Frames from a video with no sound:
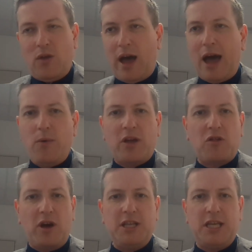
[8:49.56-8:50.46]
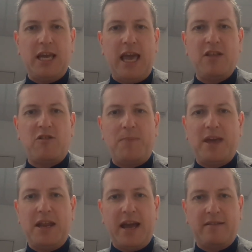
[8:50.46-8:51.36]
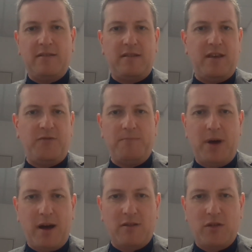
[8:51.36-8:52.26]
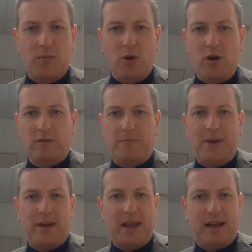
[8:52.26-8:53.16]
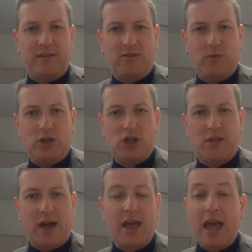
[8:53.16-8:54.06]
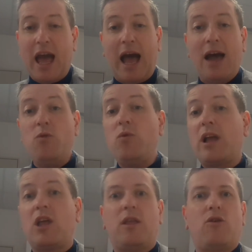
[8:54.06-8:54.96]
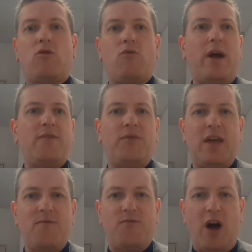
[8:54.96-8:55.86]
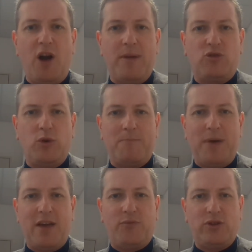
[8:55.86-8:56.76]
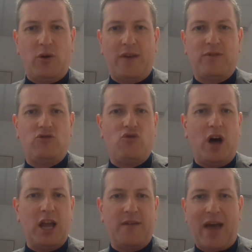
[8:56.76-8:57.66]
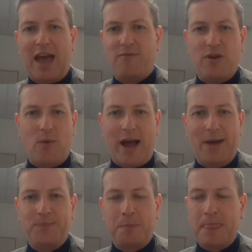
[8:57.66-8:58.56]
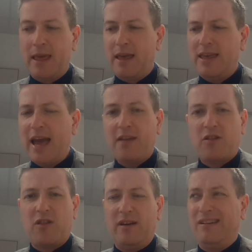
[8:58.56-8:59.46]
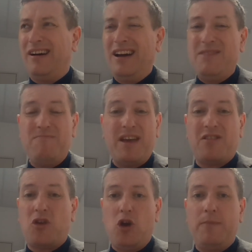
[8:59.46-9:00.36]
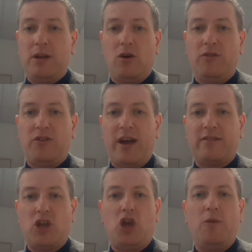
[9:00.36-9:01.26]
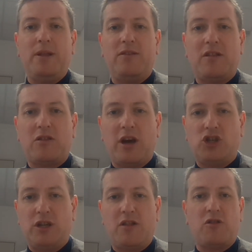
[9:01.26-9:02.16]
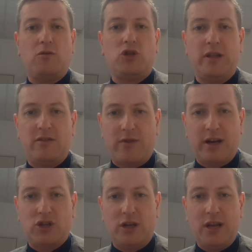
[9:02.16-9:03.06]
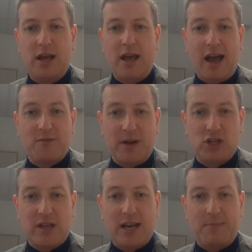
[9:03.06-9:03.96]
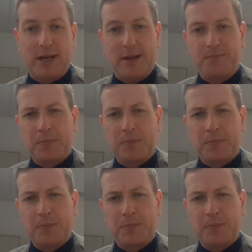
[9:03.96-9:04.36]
how exciting it is to be connected to different parts of the world, to be connected to each other, how great for the environment would it be if we don't have to drive everywhere? Yes, I miss human contact and human discussion and social interaction as much as anybody.